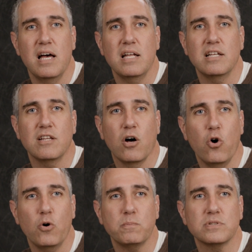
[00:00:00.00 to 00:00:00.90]
and in the
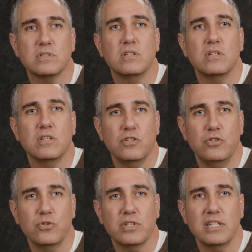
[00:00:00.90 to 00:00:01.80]
hopes
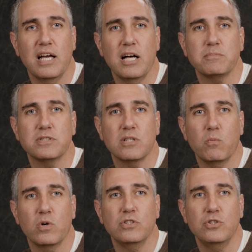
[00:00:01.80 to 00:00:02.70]
you can help
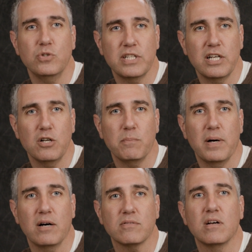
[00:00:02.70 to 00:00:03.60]
someone you care
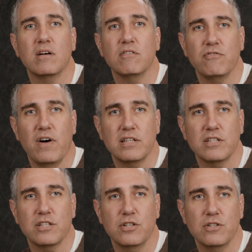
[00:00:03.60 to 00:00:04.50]
about find
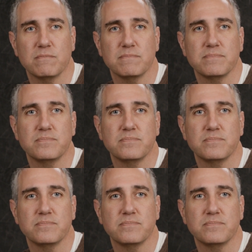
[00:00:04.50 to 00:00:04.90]
the cure.